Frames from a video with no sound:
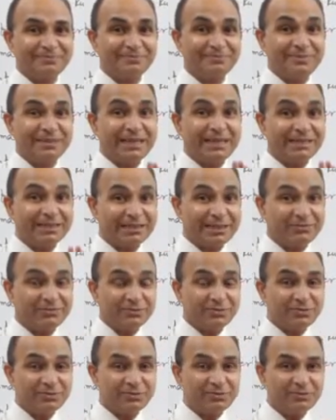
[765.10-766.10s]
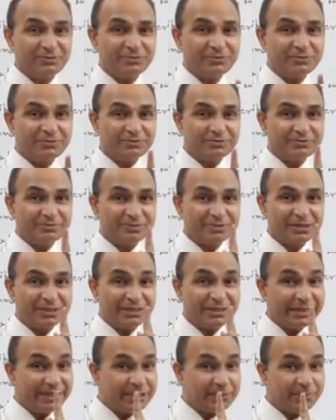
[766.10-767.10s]
That gives you the
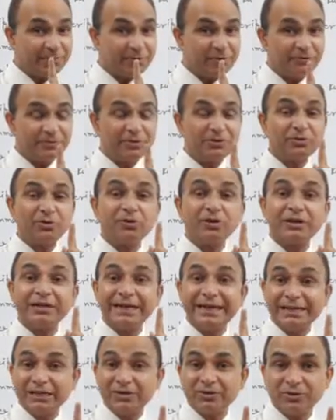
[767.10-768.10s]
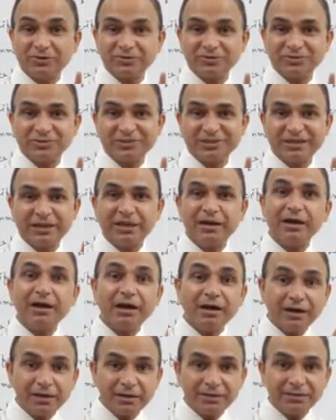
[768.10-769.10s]
net profit or net loss
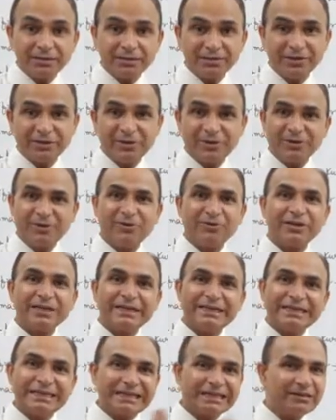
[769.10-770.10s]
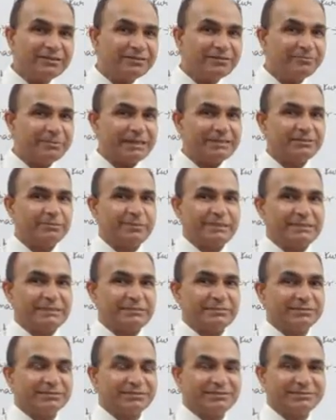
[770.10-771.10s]
earned or incurred by the
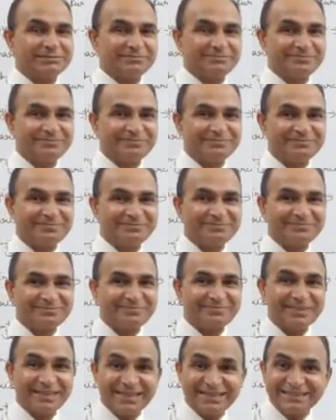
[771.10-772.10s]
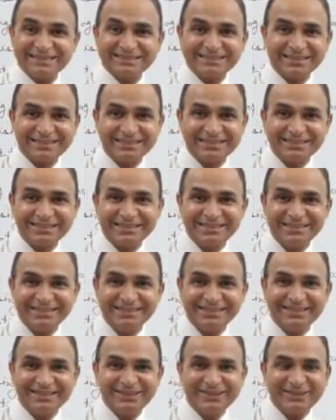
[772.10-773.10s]
business. And
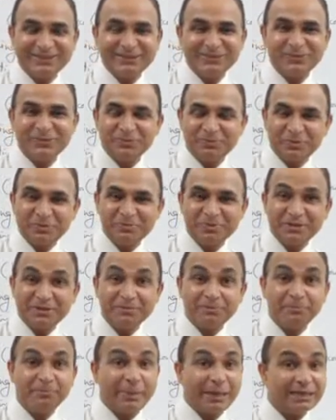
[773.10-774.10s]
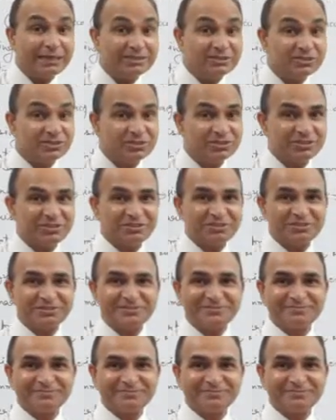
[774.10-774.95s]
secondly, you prepare balance sheet,